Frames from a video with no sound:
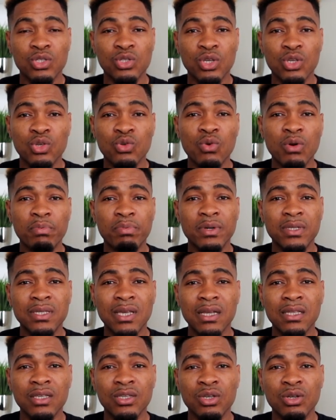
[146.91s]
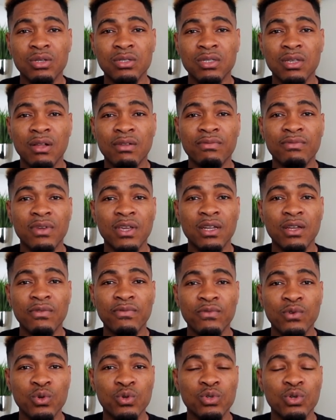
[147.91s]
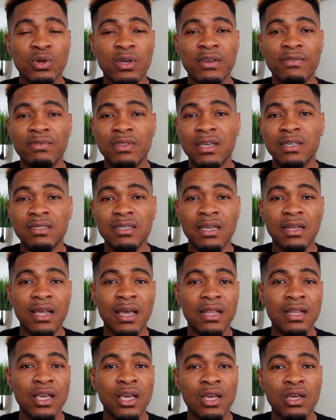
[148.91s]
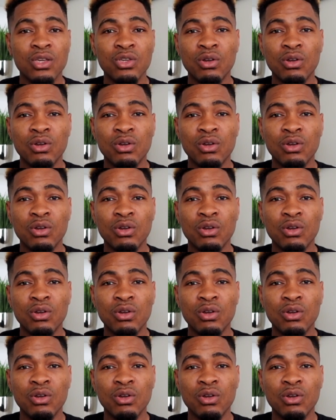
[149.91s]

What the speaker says: So you are protecting yourself in the future if they say that